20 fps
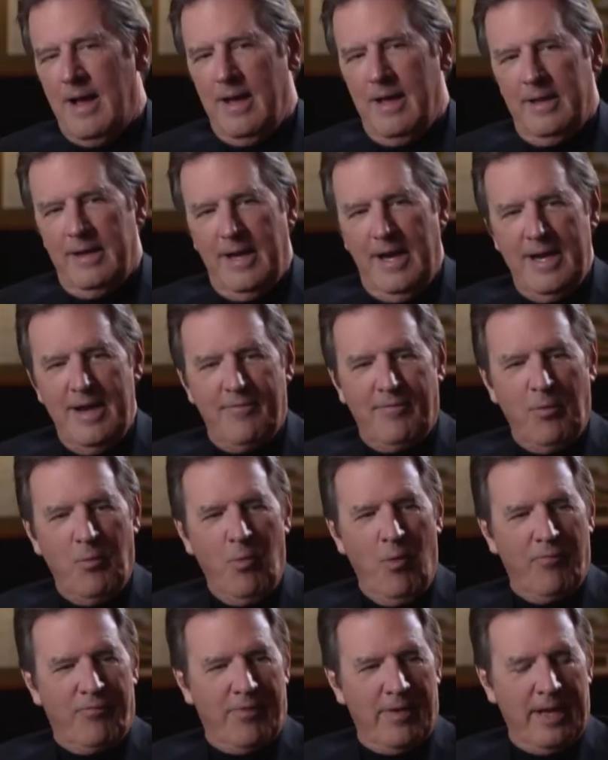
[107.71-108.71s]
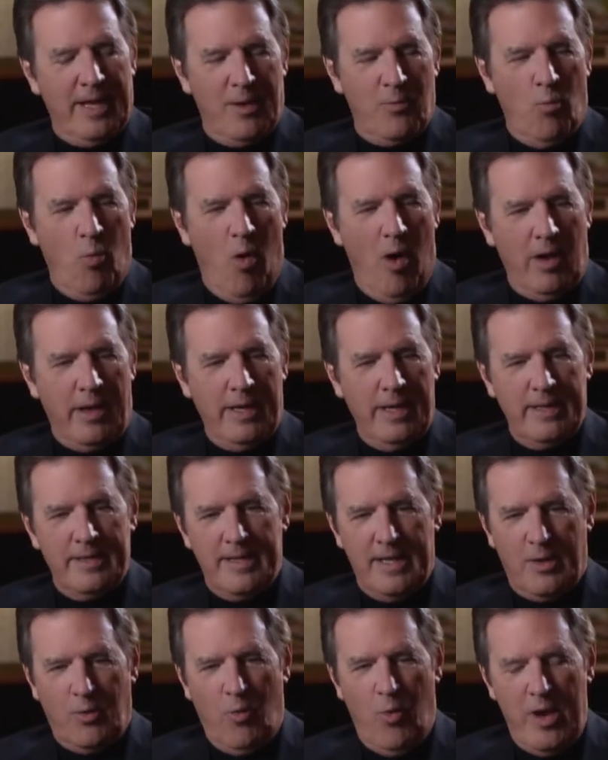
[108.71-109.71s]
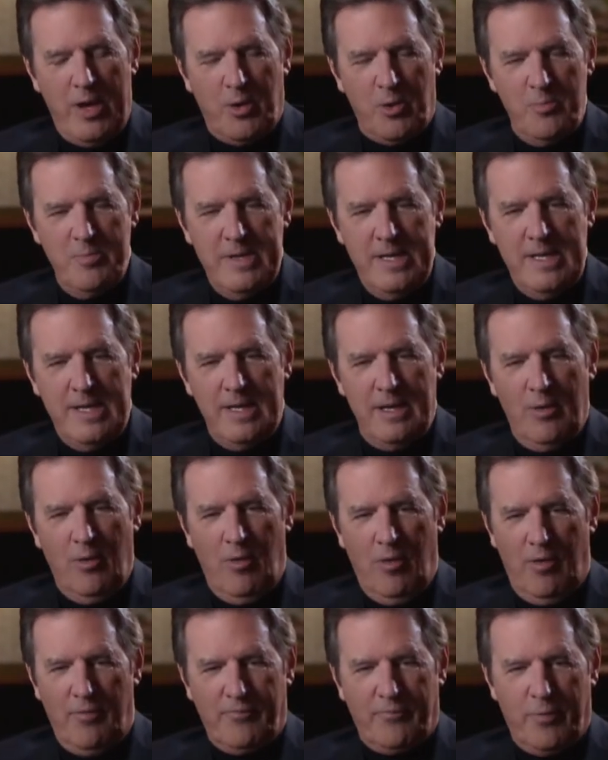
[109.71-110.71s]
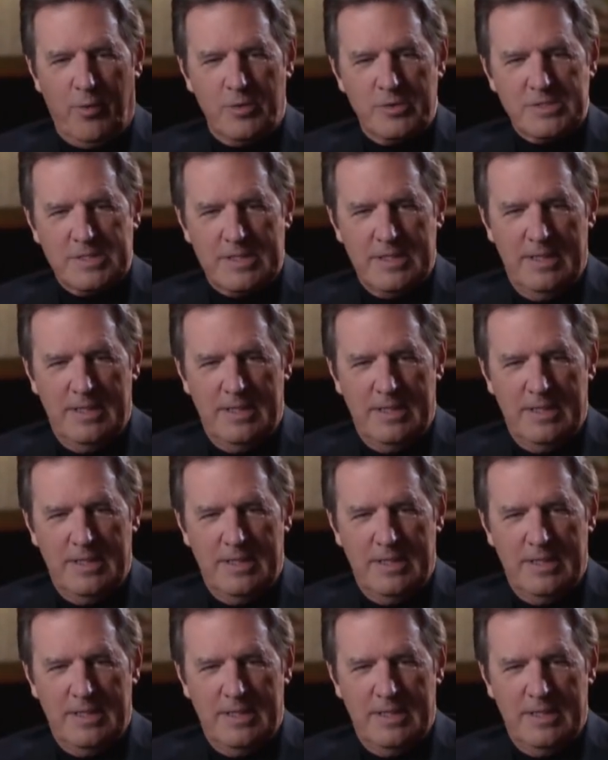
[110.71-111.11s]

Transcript: and I never will forget walking in that Quaker meeting hall. First,